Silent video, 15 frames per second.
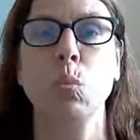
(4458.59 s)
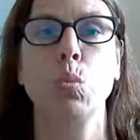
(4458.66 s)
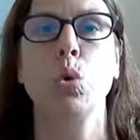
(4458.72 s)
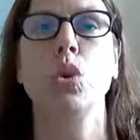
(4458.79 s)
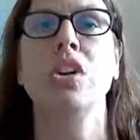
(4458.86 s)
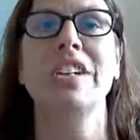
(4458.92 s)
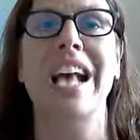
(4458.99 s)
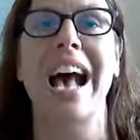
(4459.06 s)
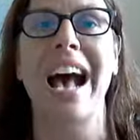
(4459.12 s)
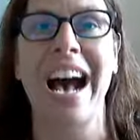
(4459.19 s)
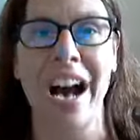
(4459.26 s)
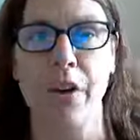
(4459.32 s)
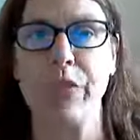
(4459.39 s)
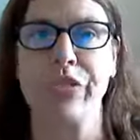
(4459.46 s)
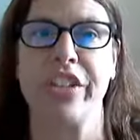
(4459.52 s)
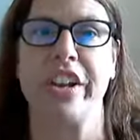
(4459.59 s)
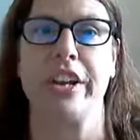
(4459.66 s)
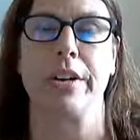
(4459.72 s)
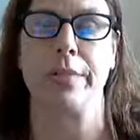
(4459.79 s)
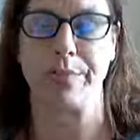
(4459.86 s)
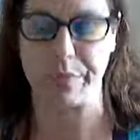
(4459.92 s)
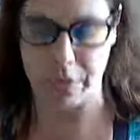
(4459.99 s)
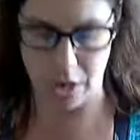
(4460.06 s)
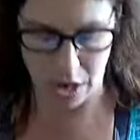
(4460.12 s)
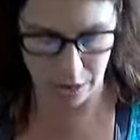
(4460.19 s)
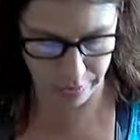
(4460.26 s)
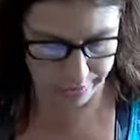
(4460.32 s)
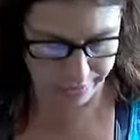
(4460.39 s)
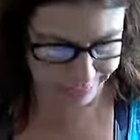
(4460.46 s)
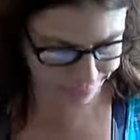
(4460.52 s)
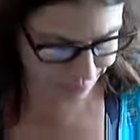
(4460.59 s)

word out there. All right.